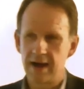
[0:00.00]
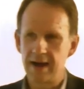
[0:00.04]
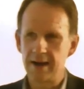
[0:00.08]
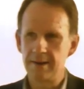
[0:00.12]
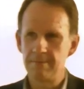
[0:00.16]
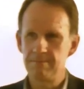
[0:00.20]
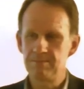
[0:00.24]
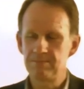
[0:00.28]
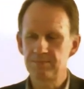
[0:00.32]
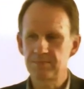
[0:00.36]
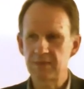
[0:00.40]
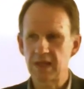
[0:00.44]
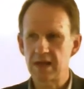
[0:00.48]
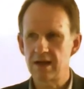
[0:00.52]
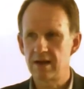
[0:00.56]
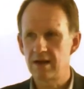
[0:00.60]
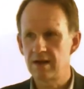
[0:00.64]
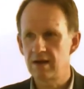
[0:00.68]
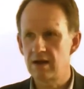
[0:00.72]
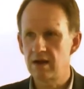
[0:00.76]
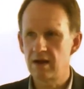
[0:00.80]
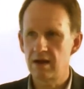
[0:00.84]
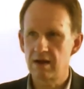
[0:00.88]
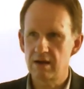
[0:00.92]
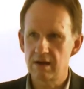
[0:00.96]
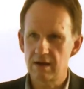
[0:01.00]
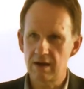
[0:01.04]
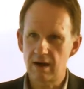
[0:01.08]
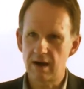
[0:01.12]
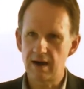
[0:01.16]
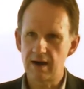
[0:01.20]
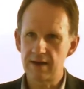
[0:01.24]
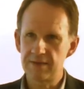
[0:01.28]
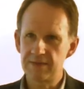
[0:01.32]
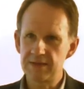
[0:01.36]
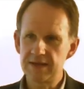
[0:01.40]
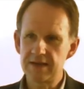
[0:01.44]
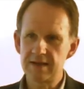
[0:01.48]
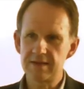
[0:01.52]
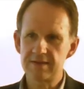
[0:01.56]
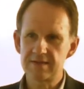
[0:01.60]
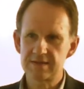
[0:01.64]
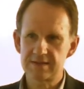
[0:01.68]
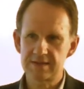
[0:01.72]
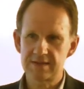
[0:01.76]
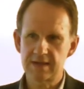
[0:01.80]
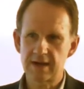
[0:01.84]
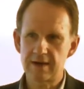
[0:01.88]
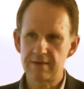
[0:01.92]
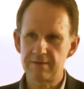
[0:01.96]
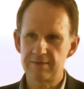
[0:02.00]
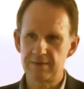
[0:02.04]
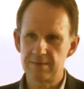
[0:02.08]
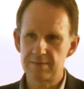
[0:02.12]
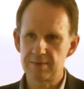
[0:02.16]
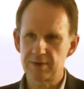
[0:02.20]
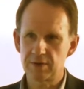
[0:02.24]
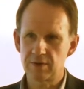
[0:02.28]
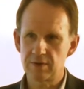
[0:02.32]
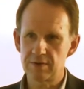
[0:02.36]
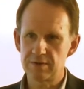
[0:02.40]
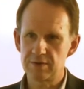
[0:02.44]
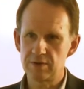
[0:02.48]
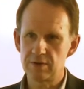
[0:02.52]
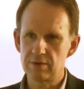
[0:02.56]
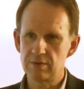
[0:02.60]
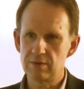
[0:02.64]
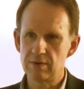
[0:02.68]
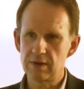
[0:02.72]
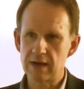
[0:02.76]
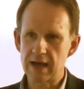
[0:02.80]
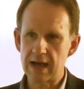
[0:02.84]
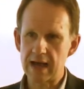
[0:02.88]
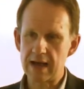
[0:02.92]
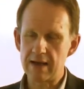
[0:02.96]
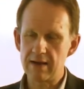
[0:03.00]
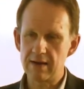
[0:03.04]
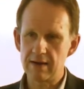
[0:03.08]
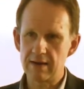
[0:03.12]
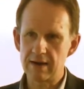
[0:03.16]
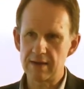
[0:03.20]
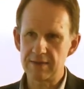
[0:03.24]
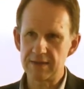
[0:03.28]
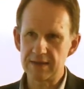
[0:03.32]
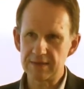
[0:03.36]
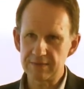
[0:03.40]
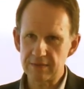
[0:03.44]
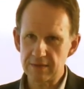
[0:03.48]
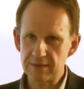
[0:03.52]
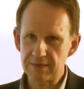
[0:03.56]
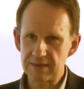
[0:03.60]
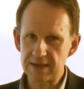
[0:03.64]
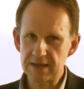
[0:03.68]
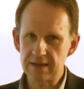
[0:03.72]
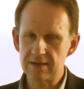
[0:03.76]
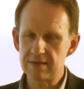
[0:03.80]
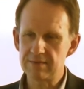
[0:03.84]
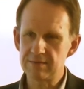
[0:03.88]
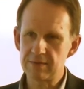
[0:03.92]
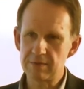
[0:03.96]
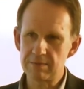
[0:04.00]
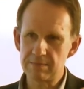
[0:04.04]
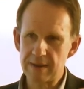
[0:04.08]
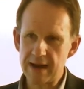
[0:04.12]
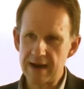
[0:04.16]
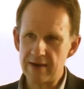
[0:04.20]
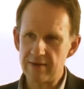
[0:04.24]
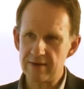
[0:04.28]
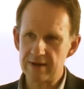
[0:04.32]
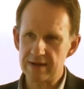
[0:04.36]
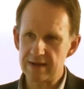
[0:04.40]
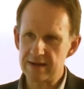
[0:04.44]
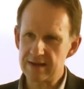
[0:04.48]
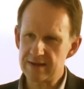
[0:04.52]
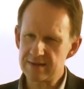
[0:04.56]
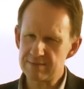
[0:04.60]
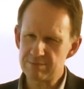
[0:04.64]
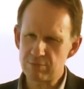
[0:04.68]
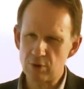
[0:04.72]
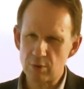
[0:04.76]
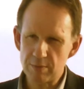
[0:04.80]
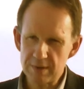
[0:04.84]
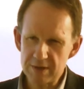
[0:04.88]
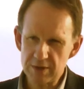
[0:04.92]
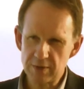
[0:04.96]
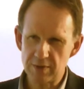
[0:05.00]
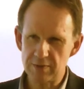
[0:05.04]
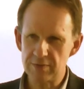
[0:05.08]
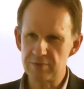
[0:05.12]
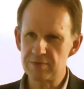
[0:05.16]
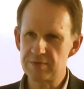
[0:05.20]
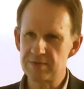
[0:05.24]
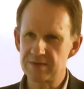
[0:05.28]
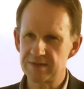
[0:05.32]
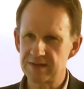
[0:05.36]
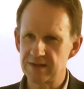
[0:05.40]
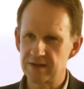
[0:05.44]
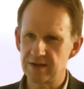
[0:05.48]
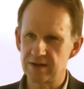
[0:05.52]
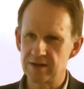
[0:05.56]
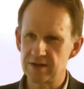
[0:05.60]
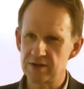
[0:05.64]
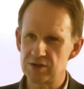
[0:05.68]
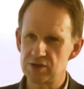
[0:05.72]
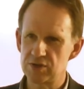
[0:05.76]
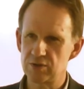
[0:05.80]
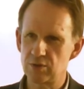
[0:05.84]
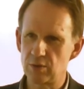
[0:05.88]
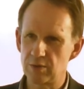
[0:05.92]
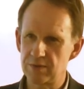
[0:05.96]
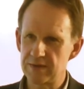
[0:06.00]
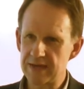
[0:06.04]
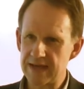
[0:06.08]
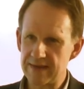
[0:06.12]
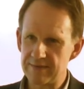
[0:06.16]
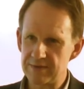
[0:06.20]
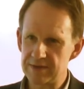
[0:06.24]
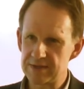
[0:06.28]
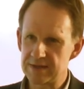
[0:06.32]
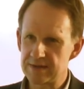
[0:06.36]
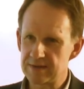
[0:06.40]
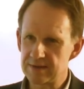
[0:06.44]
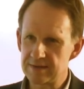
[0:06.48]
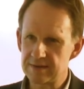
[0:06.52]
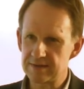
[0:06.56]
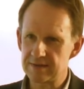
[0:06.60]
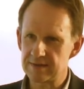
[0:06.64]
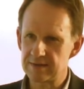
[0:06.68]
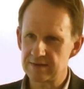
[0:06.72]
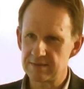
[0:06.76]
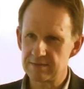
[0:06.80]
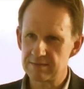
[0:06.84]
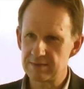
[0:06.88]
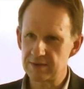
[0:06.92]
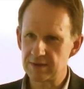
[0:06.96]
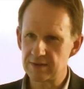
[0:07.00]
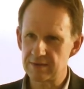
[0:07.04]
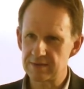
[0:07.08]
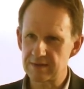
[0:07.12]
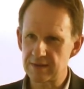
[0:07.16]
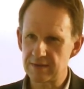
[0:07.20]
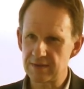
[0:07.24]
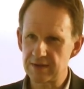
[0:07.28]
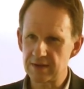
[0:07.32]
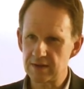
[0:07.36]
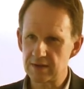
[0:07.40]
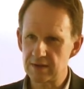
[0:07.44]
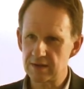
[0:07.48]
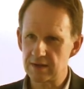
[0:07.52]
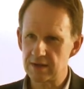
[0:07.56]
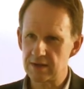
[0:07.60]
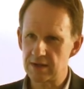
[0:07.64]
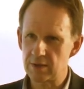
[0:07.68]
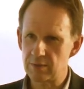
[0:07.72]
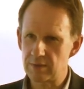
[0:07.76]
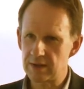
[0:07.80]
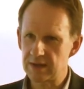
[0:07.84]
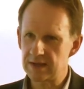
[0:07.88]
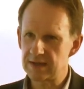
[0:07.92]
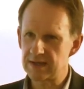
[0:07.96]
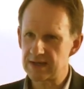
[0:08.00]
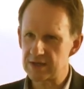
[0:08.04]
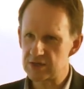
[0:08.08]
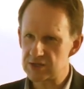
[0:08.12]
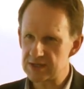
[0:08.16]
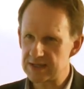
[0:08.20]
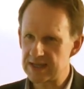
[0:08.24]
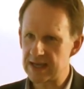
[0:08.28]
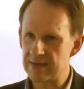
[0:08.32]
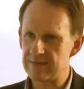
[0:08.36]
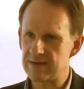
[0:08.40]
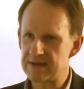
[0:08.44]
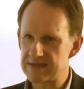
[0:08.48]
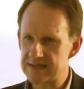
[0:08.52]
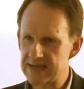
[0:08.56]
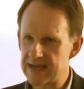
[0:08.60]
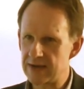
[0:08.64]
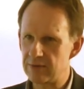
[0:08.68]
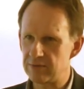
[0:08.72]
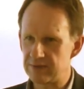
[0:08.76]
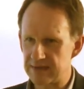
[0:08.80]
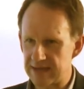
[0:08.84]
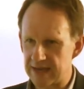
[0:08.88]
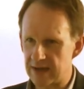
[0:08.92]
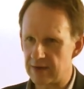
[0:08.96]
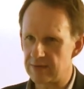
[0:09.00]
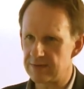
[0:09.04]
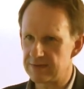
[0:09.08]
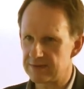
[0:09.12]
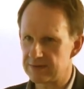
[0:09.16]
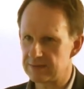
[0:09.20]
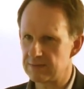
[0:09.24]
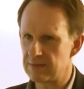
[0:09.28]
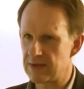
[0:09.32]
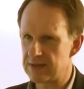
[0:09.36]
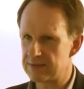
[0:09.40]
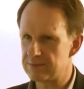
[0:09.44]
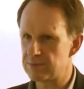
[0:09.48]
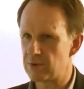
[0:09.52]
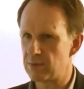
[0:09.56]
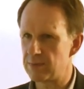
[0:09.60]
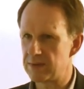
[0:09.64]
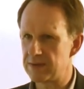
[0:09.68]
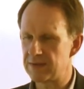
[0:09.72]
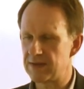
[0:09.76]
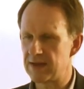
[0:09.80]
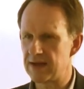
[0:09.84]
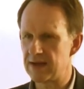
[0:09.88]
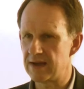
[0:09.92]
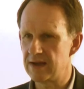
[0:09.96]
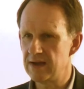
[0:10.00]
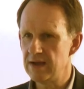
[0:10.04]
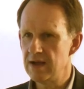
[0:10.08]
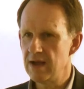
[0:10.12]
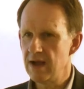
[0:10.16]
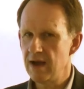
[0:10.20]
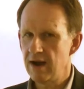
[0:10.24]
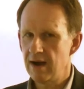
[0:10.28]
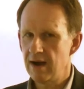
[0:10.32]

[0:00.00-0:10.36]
I think it's tougher because the barrier is probably not the research or the evidence, because I think, you know, one can actually get that out now, is probably there.